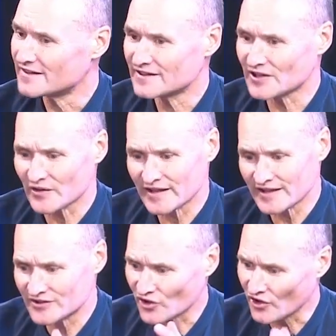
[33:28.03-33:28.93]
He
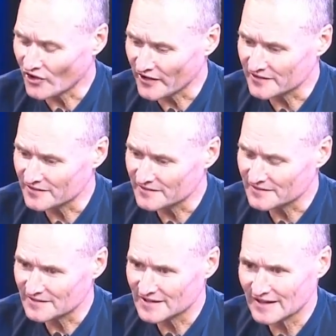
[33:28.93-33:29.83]
died
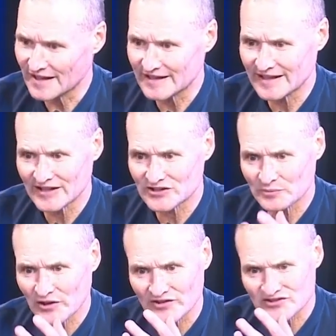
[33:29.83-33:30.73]
and He
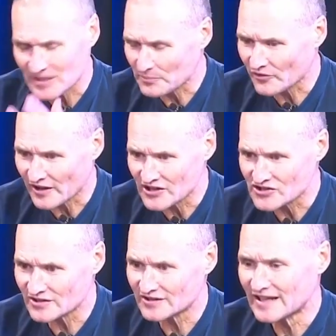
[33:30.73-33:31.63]
experienced
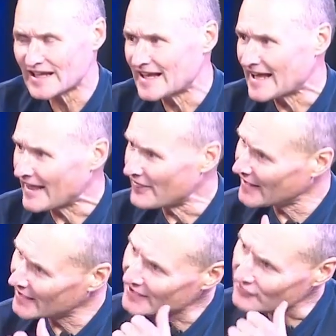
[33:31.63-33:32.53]
separation and
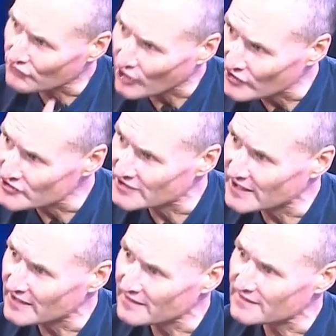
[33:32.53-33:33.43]
then He rose
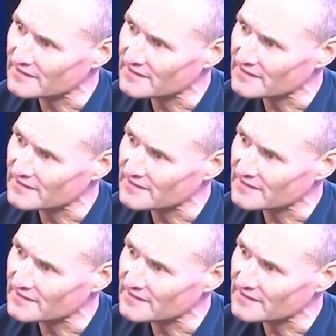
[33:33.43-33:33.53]
again.